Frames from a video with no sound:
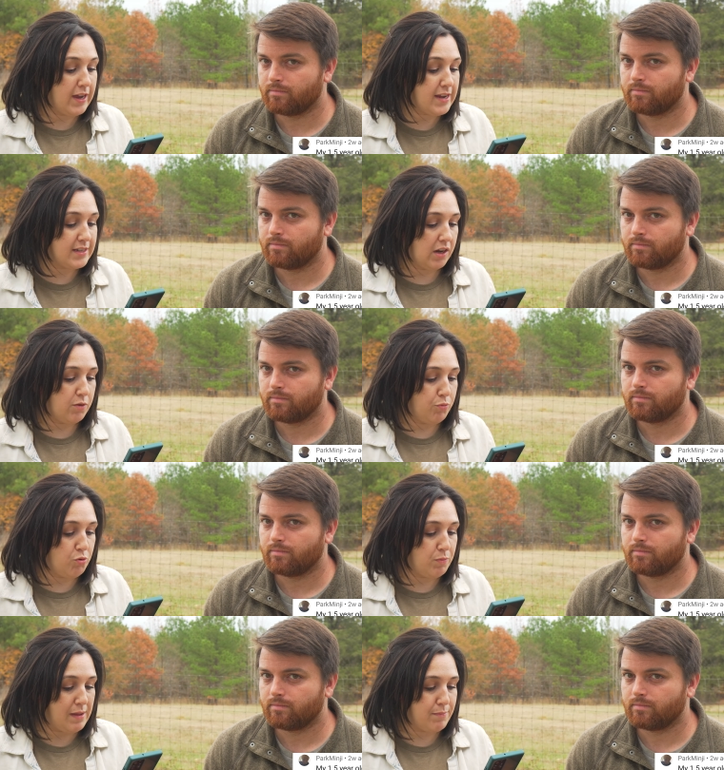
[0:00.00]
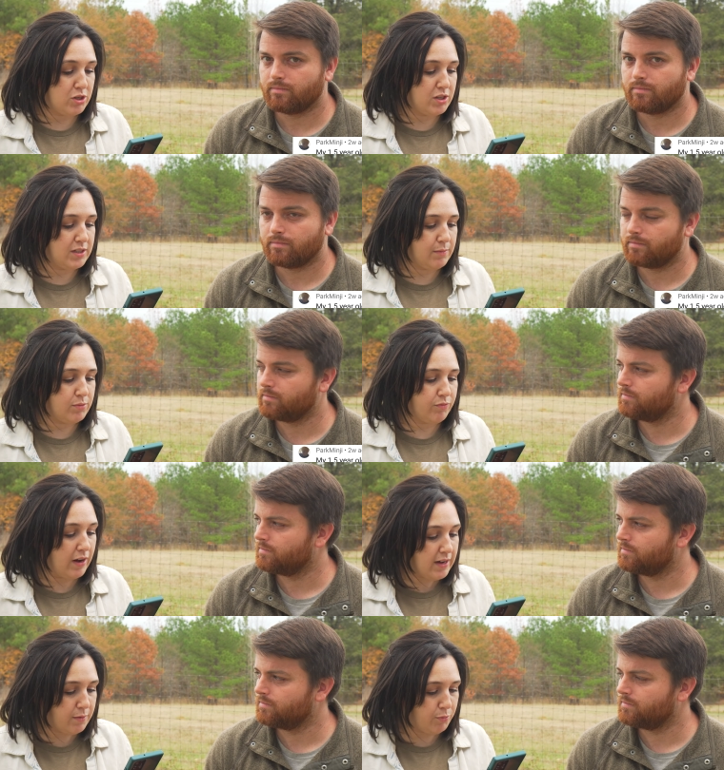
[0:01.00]
Speaker 1: heat down to brewmate, but she seems
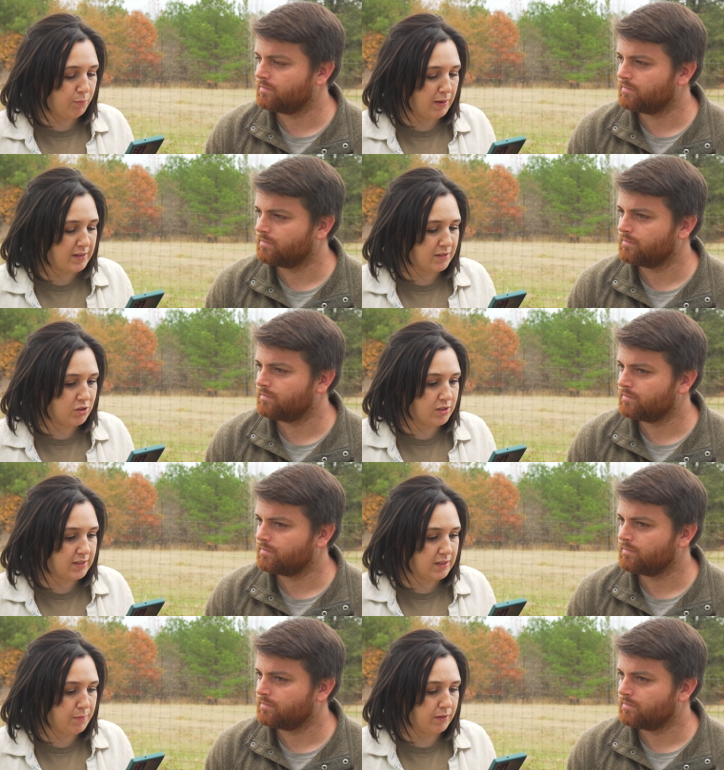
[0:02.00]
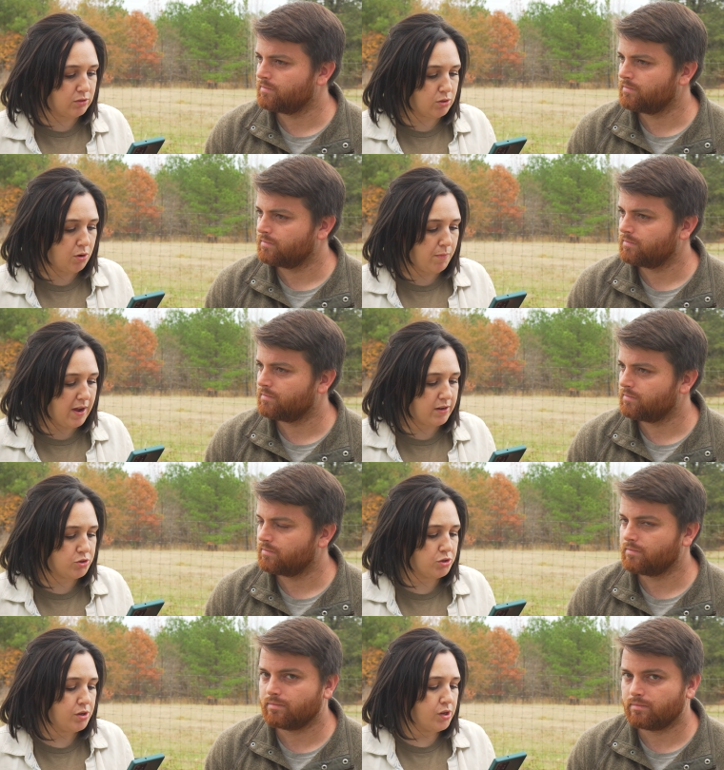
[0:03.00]
ready to brewmate since she's sleeping so
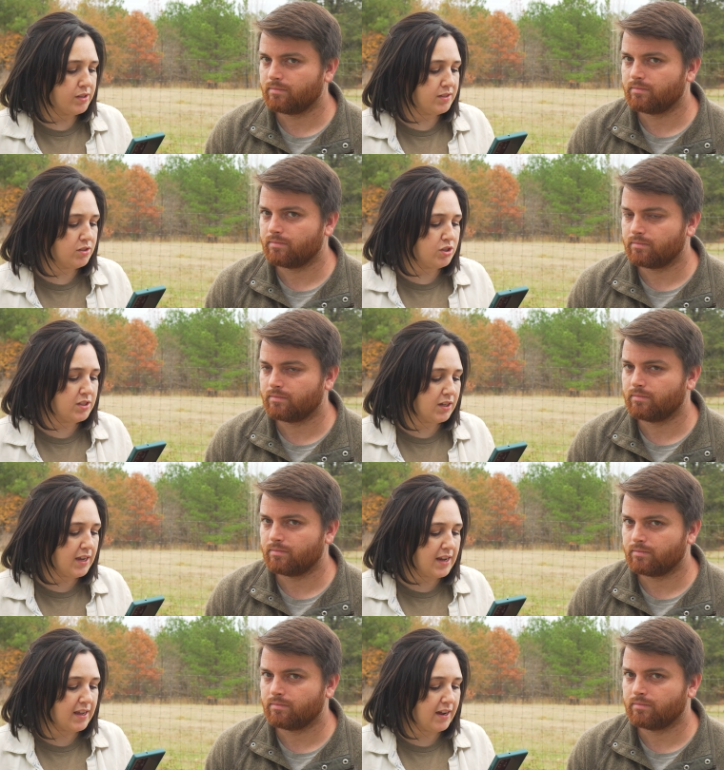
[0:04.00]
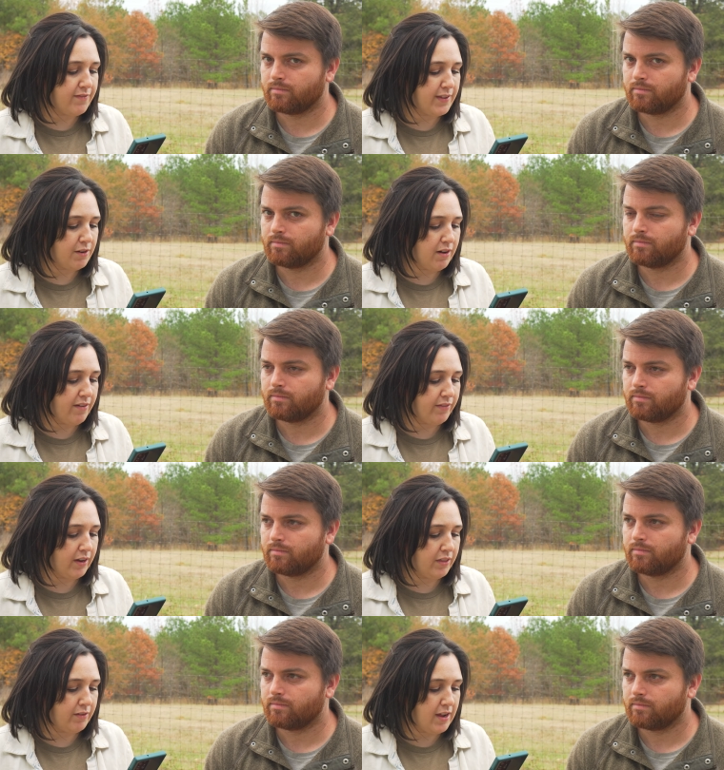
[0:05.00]
much. Since she's still eating, I feed her every
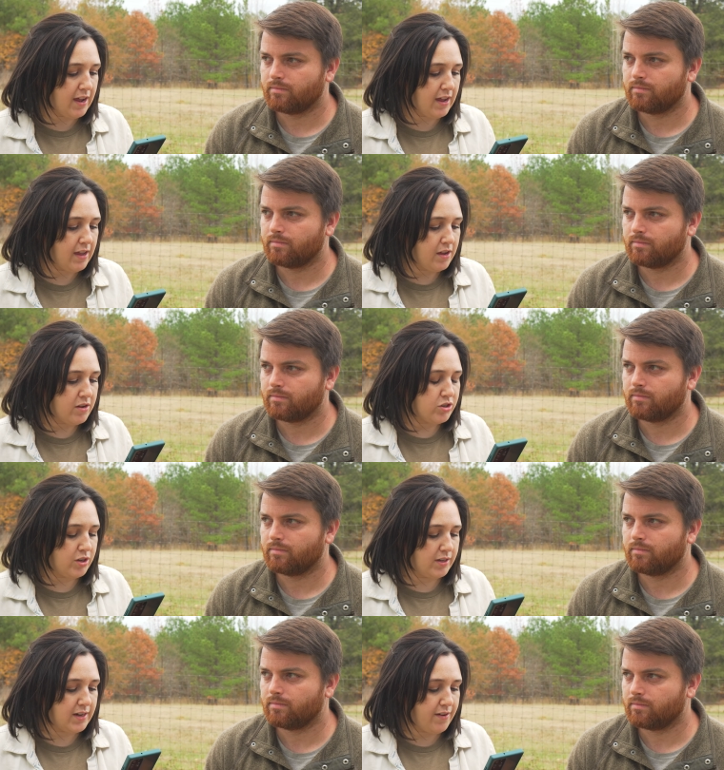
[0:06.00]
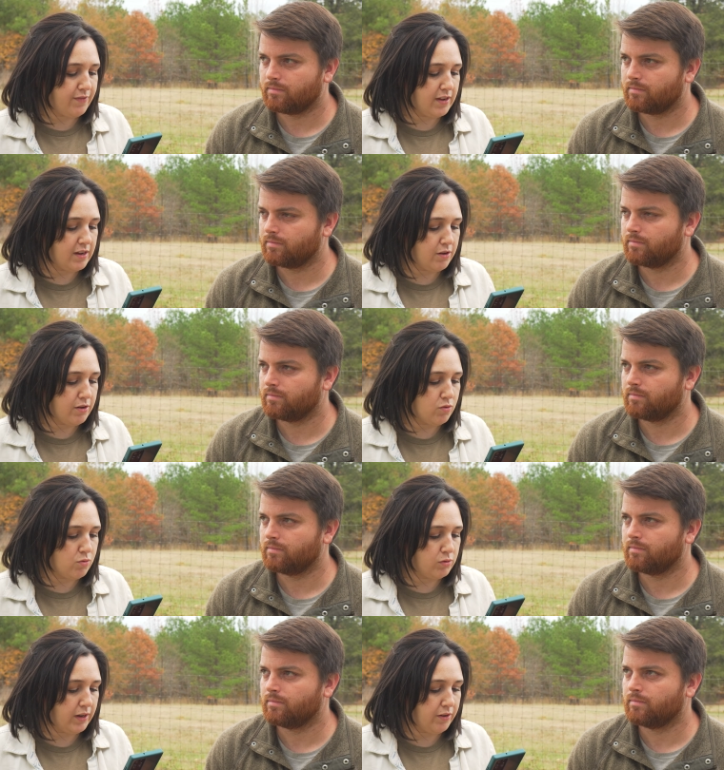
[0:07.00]
other day. Should I stop feeding her and
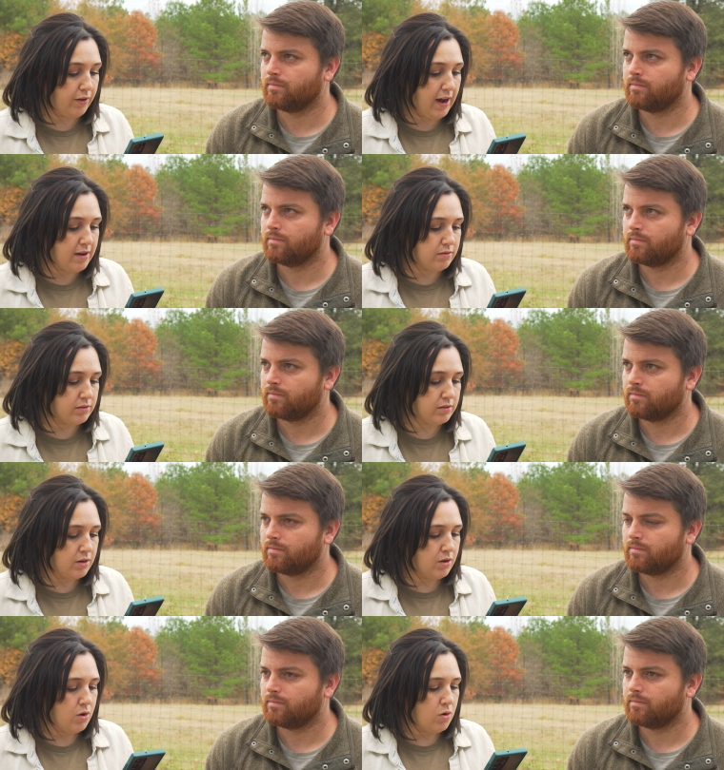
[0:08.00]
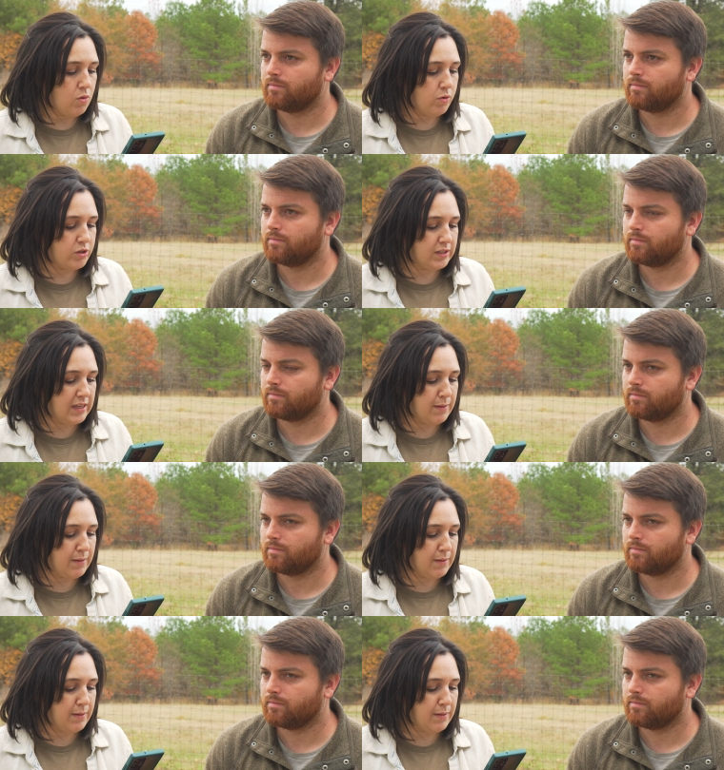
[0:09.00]
cool down her house or just